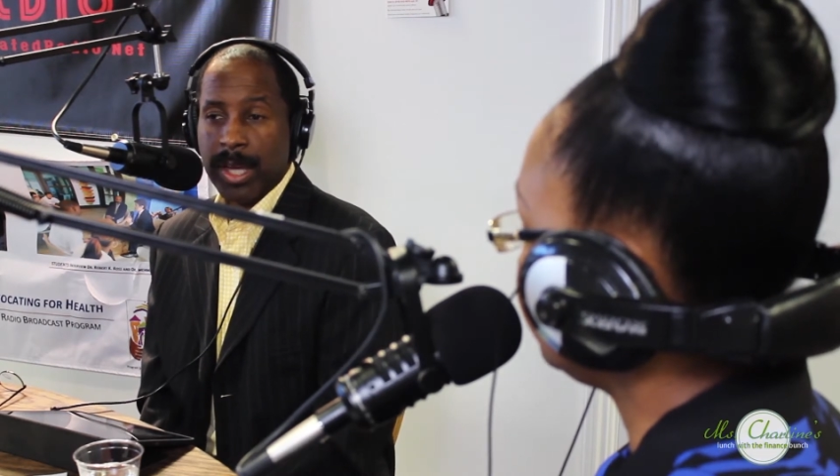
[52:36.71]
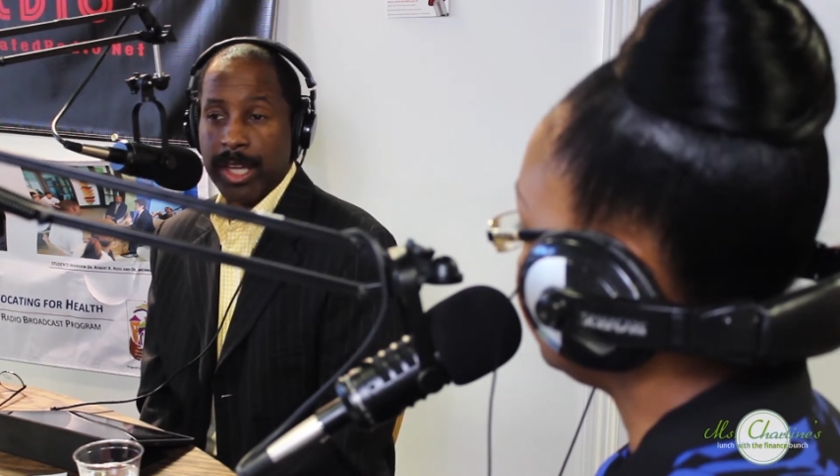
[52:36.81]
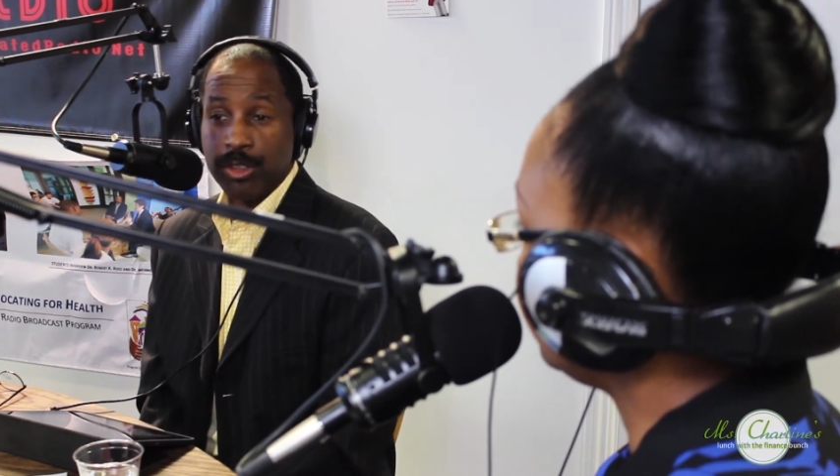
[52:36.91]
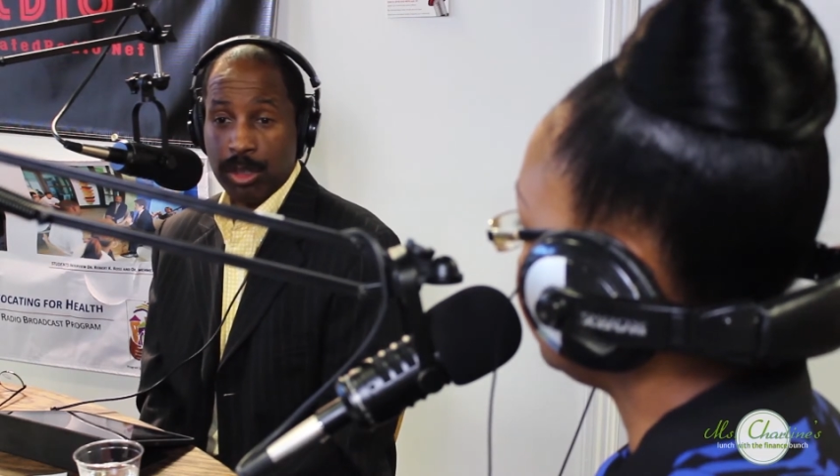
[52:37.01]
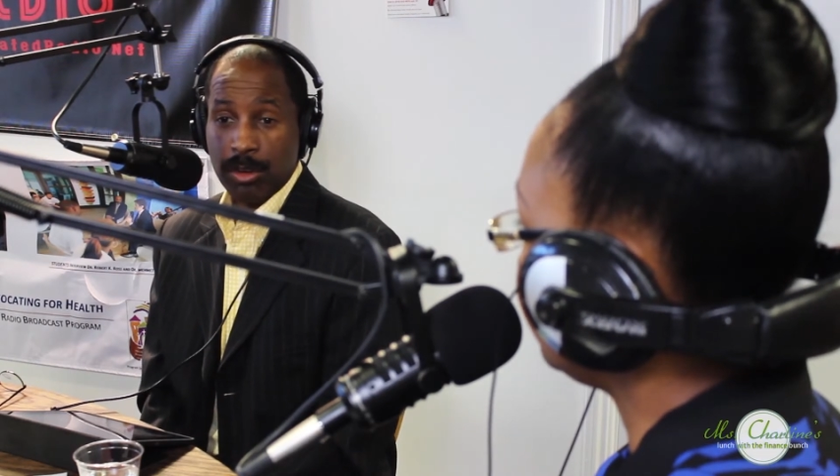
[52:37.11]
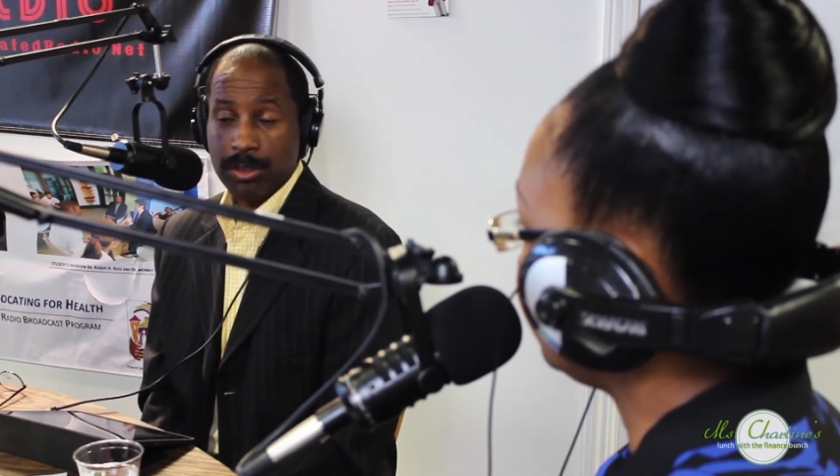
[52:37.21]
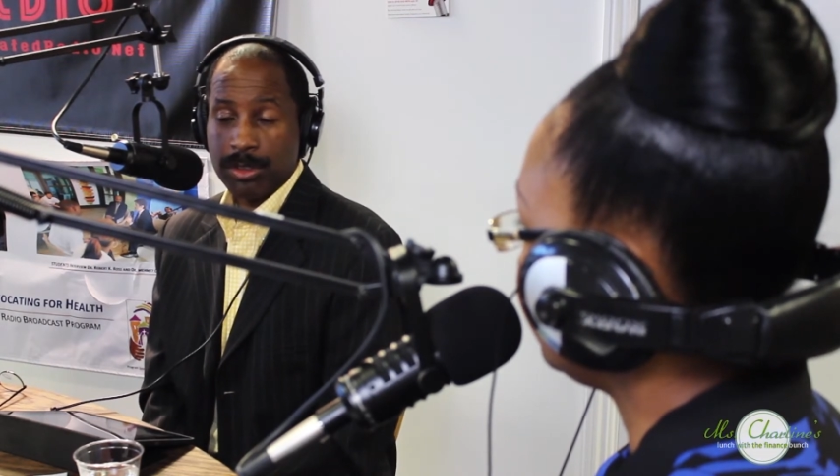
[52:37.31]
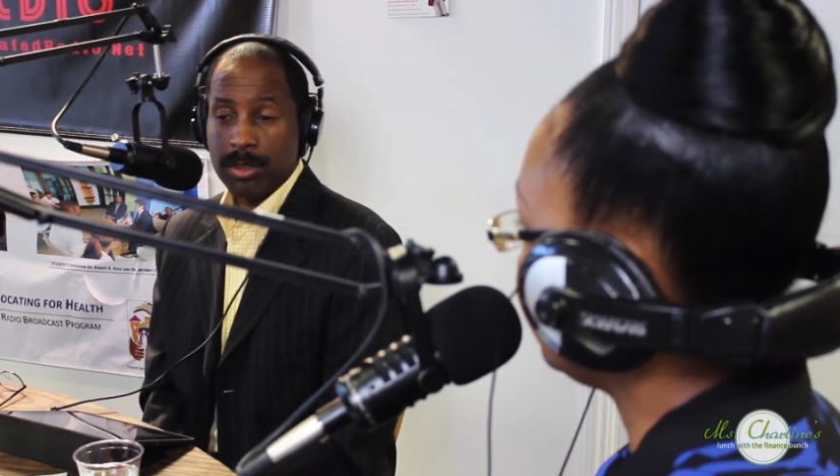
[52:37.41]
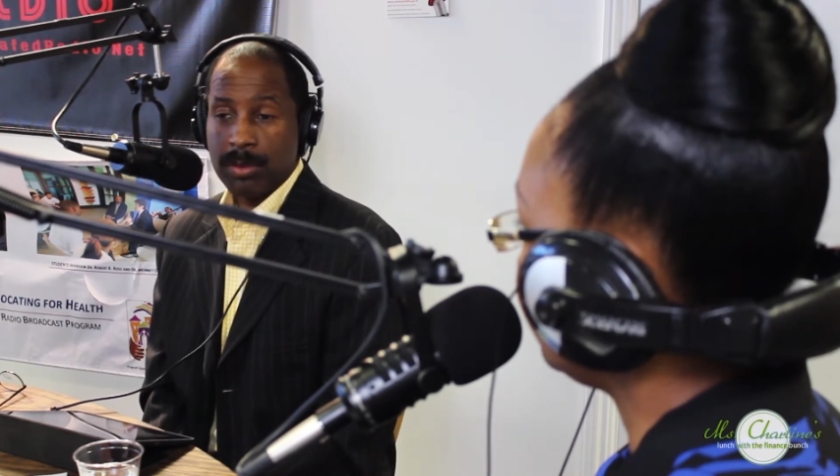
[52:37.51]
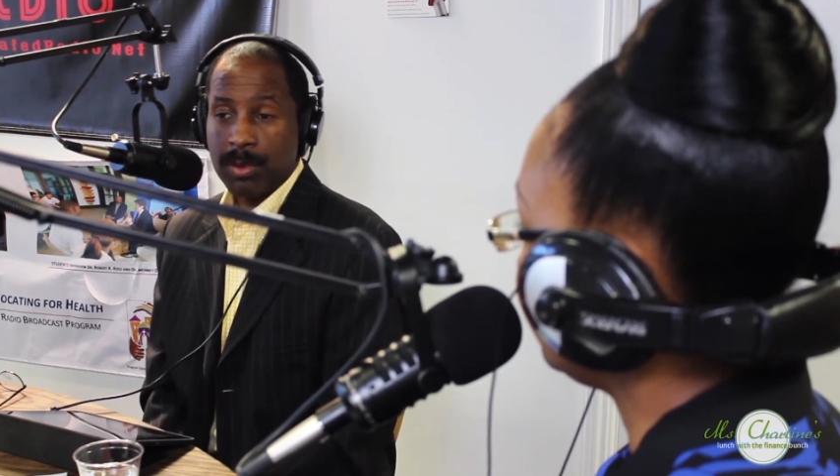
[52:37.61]
a church
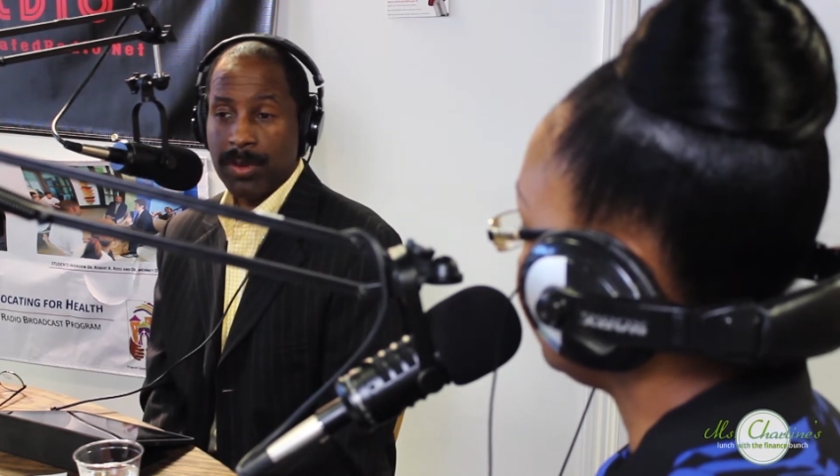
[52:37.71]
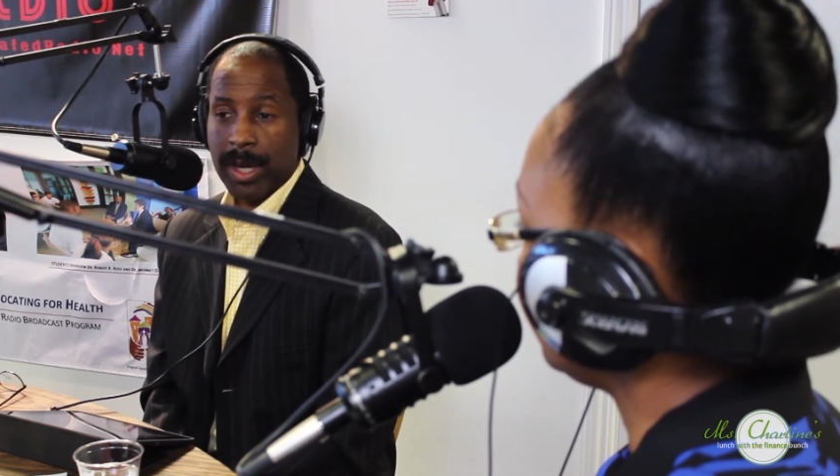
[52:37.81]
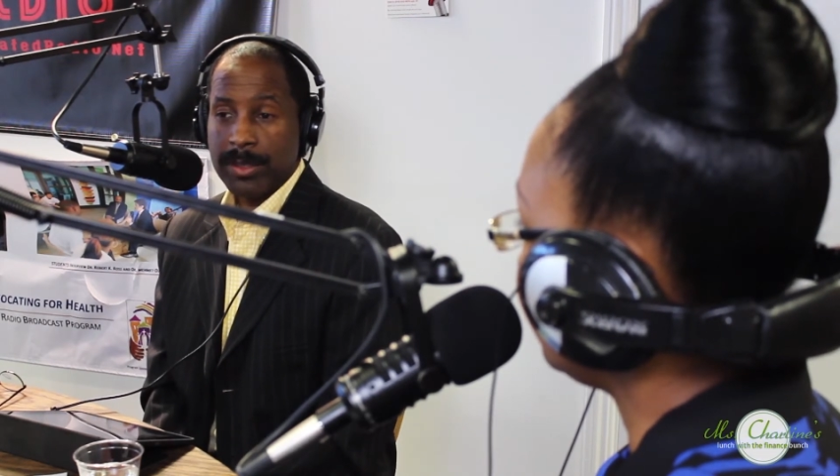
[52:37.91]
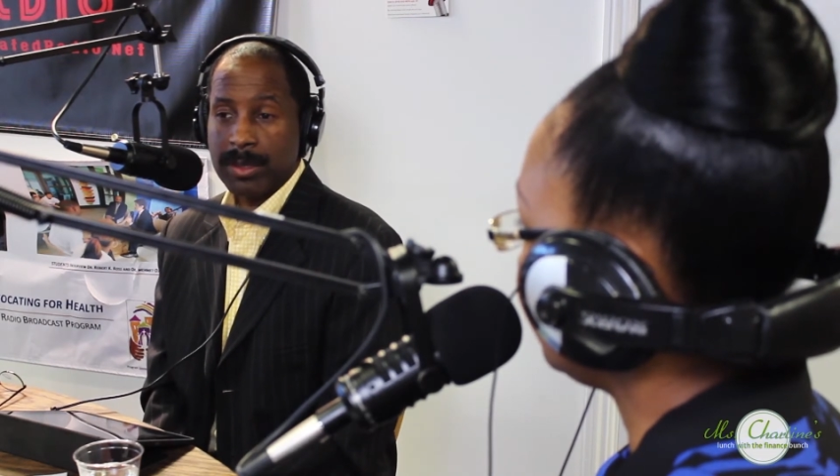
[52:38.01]
to provide